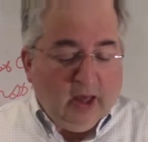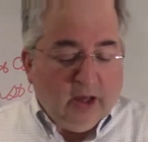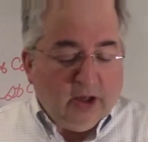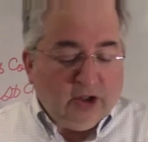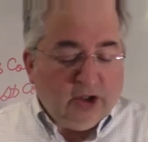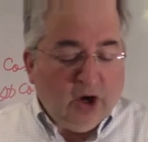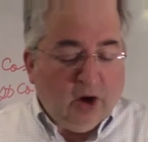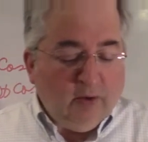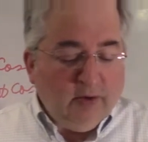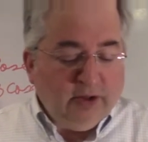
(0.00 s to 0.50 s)

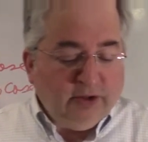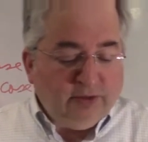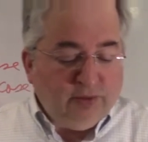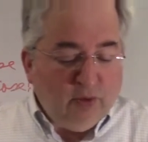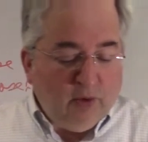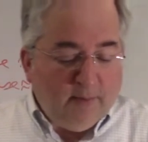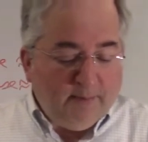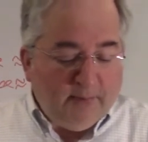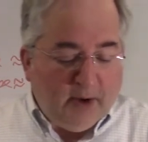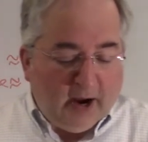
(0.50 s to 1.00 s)
Going through
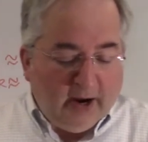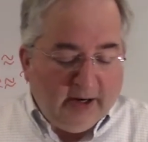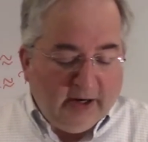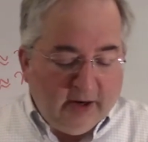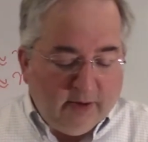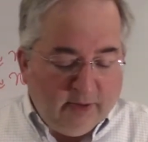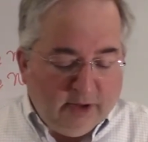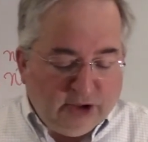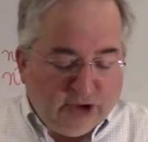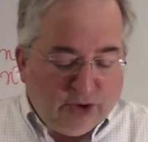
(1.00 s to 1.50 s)
a
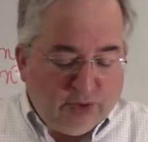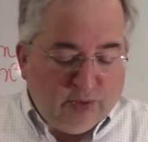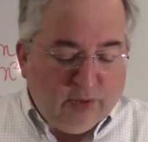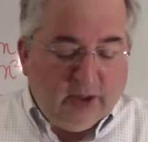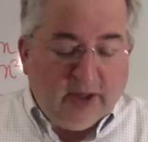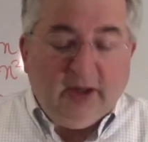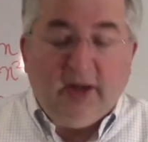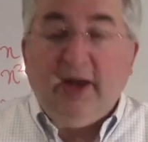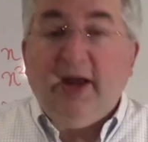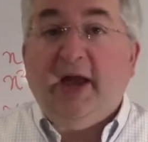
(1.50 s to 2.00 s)
binary
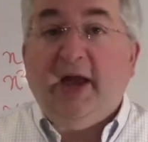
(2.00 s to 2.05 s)
tree.